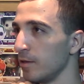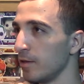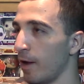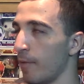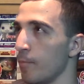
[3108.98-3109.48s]

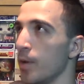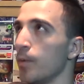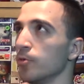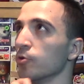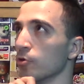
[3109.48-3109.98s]
maybe
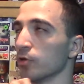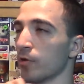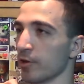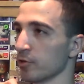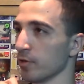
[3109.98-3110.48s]
jokes are
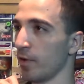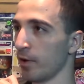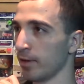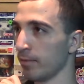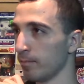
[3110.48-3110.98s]
actually
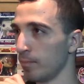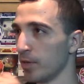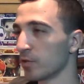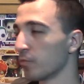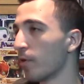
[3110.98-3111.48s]
funny.
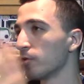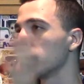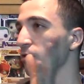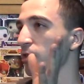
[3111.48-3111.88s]
Because one of the shows, they try